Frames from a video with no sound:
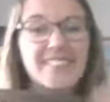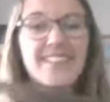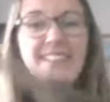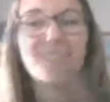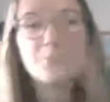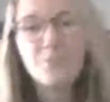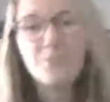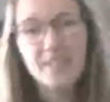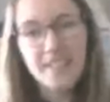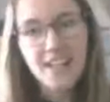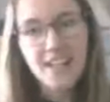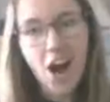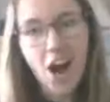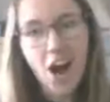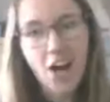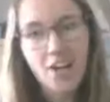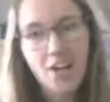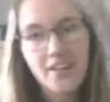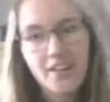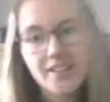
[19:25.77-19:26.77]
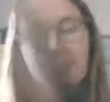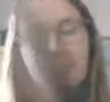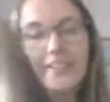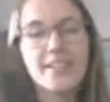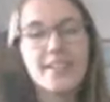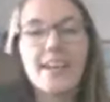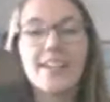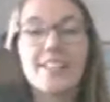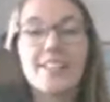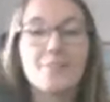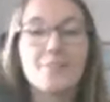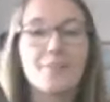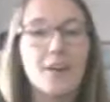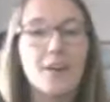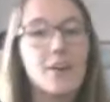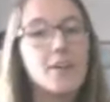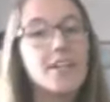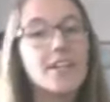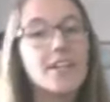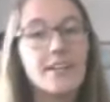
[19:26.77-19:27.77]
It's really hard, and it's
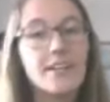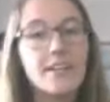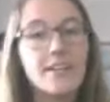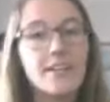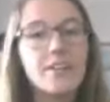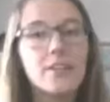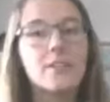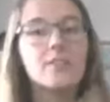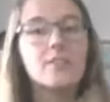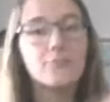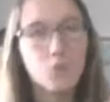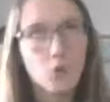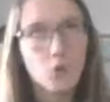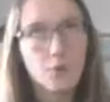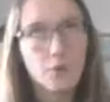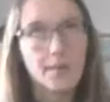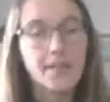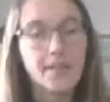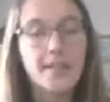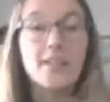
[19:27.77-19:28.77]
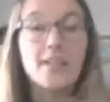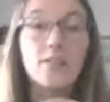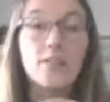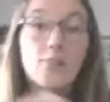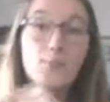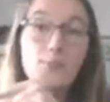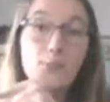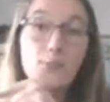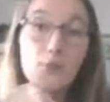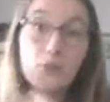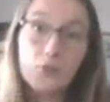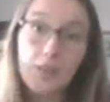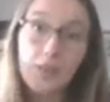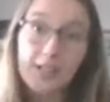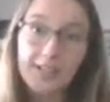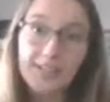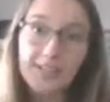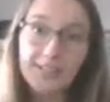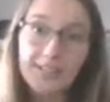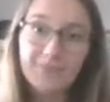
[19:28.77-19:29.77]
very normally
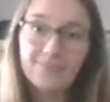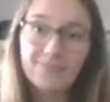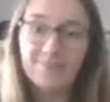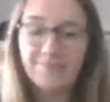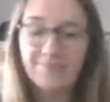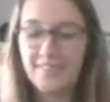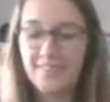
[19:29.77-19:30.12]
straight.